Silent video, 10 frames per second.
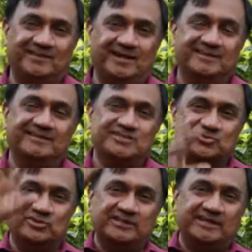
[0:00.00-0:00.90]
under a
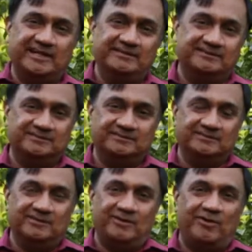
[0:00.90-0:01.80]
street light
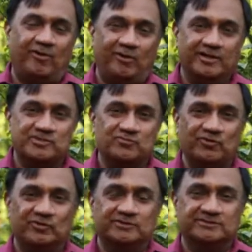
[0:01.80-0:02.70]
on his
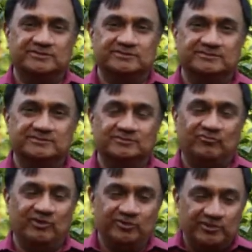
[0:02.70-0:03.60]
horse
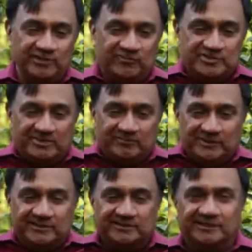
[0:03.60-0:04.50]
for looking for
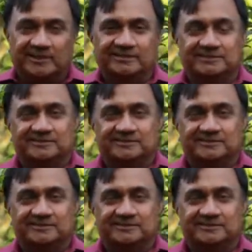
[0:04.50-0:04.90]
something under the light.